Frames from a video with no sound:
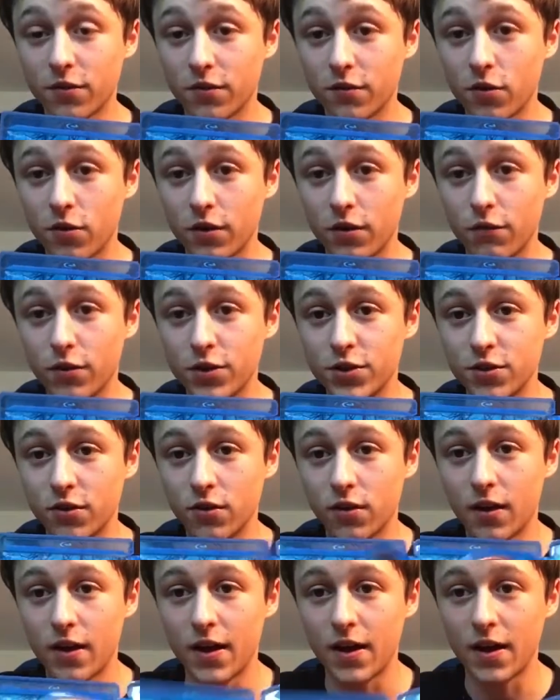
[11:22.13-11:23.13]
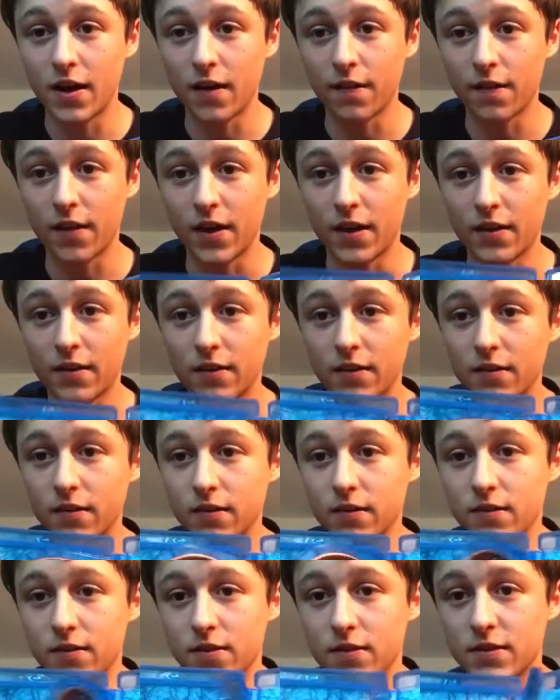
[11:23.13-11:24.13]
So you've got the original there, and then
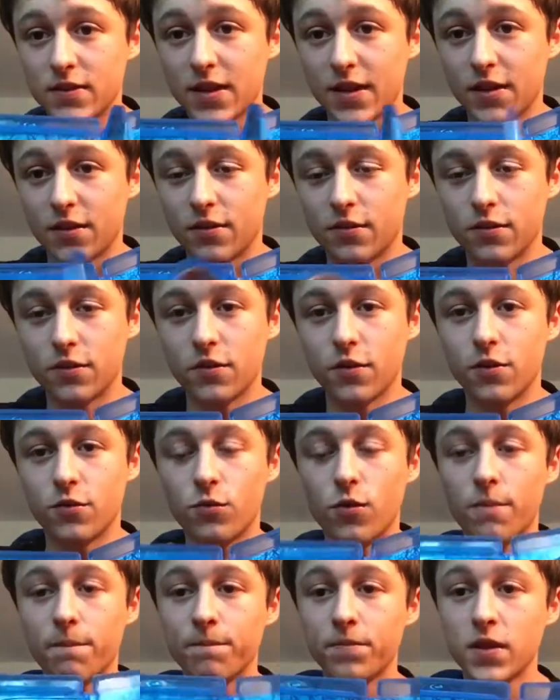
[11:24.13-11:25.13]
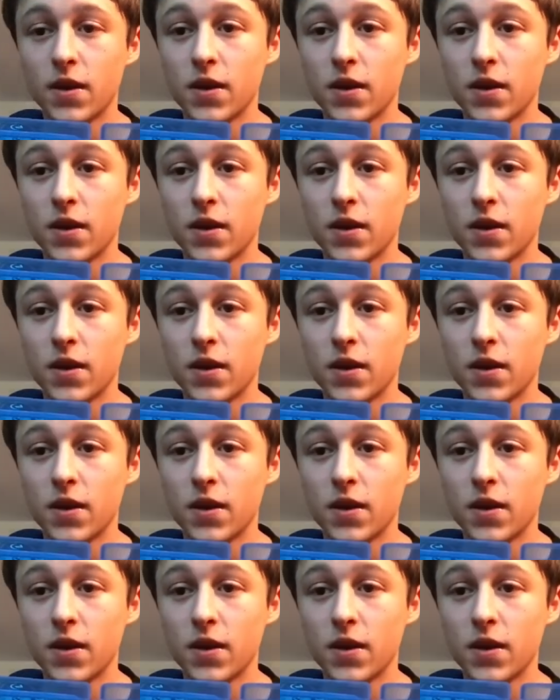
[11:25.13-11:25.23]
the second and third one.